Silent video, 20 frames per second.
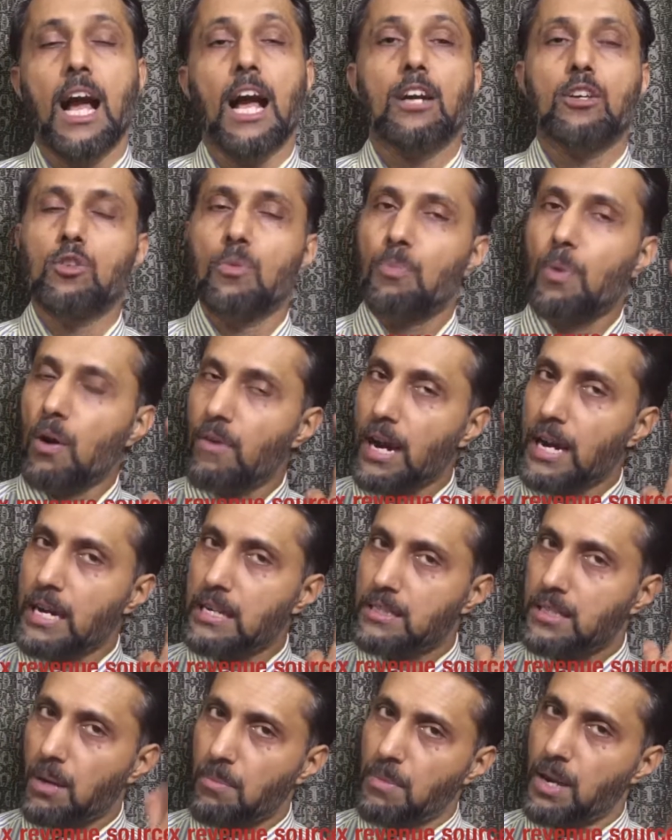and to
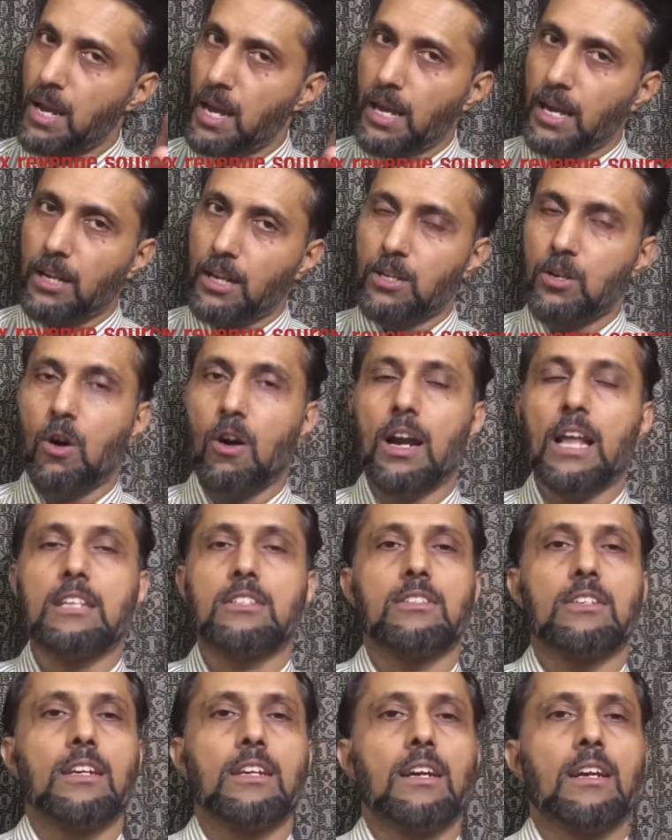provide some
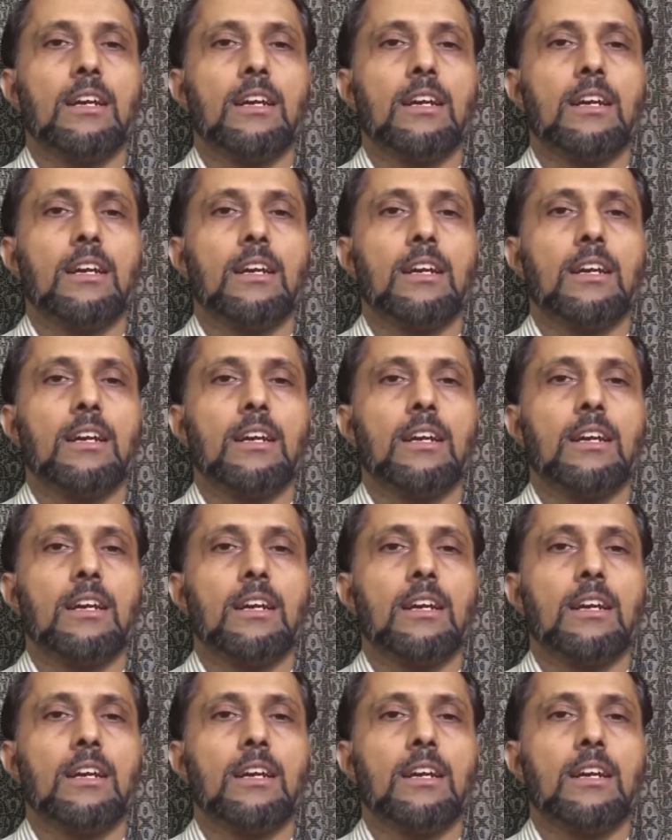knowledge